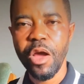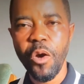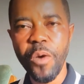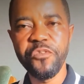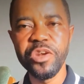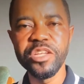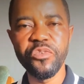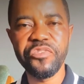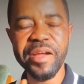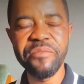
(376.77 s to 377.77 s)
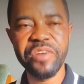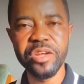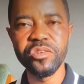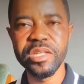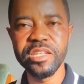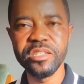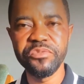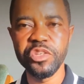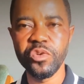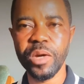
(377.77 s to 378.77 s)
Hopefully you find value in this
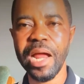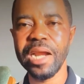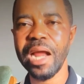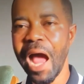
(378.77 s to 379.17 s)
video and